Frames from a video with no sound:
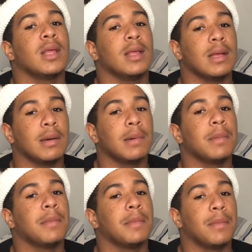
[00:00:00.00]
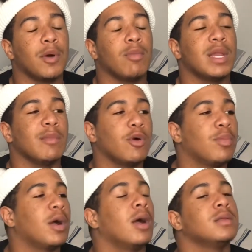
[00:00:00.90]
Yo. More Money, More
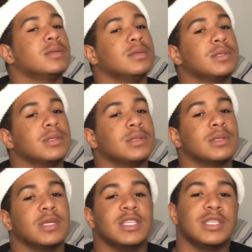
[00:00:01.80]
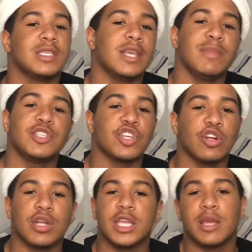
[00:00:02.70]
Problems. It just give me
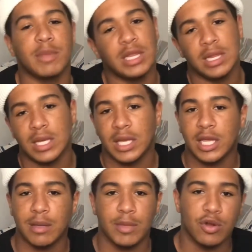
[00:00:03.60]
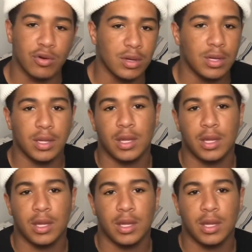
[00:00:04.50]
turnt, it give me lit, it give me crunk.